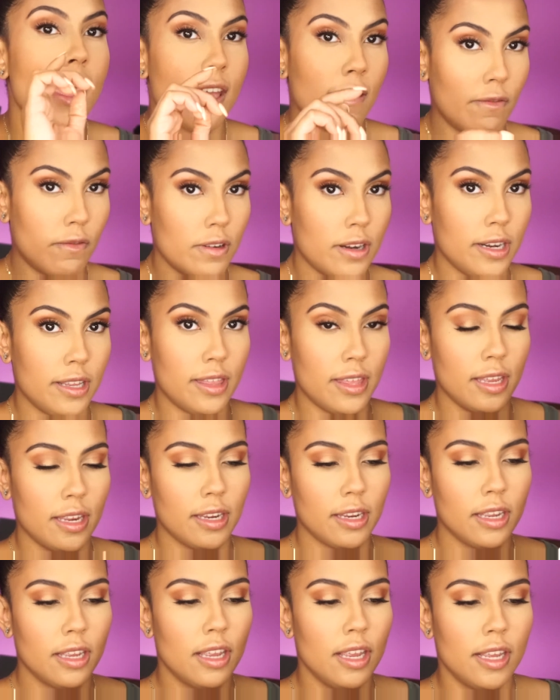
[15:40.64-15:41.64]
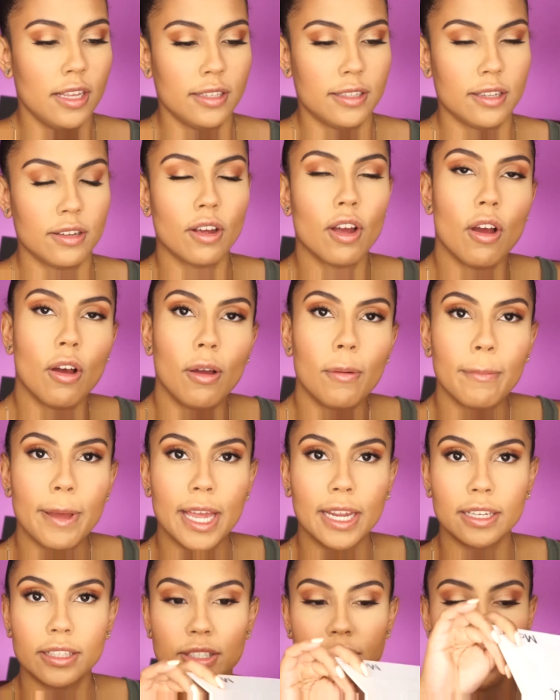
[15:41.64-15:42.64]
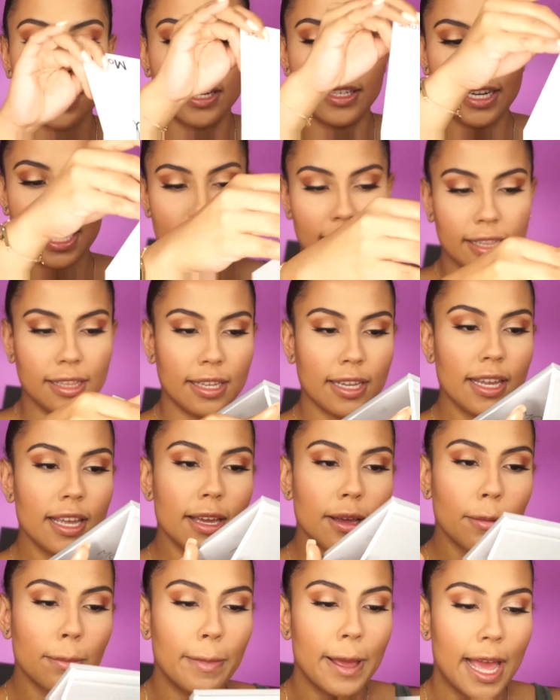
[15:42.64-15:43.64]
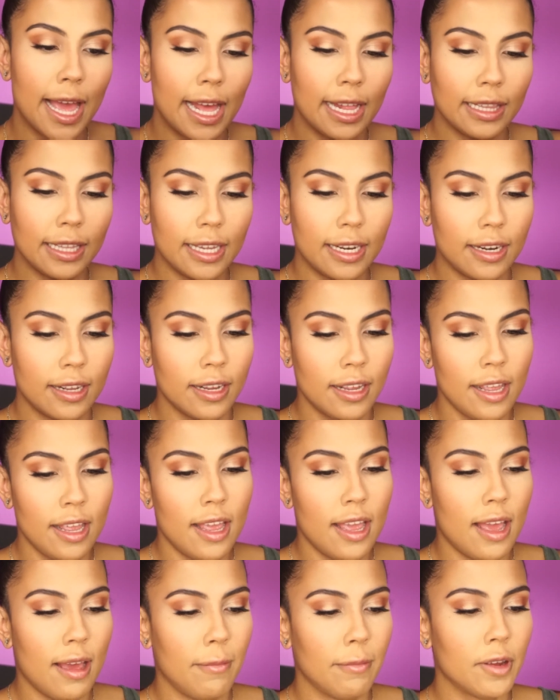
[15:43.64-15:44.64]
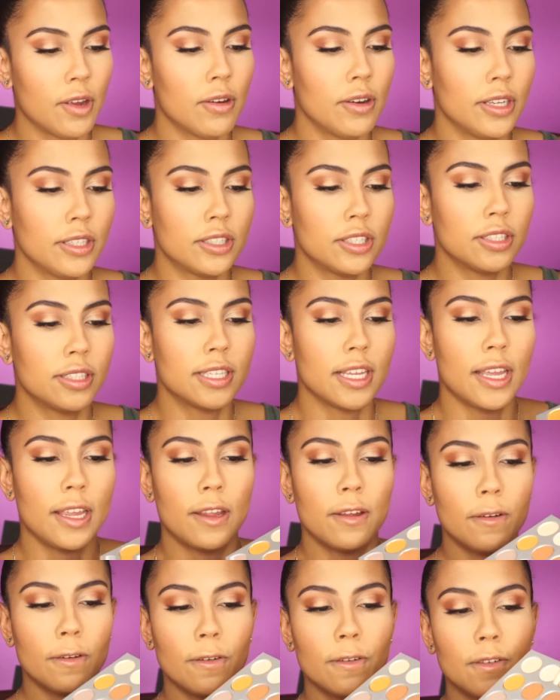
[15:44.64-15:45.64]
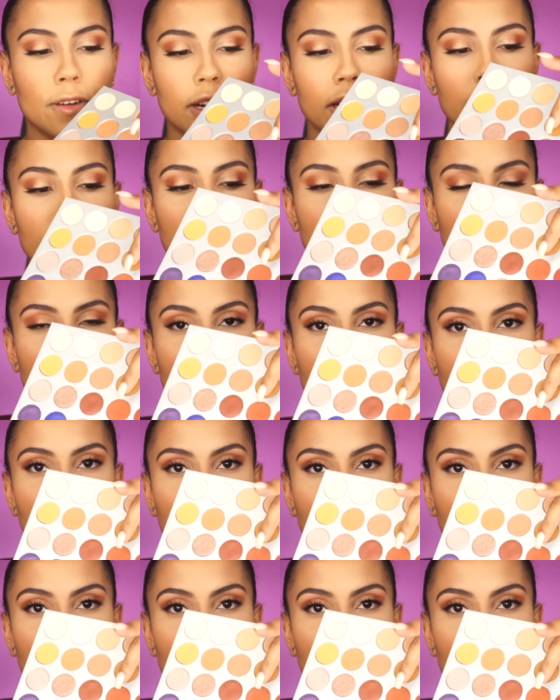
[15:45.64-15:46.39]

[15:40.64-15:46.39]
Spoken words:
everything. So going back into the Jaclyn Hill palette, I'm going to take first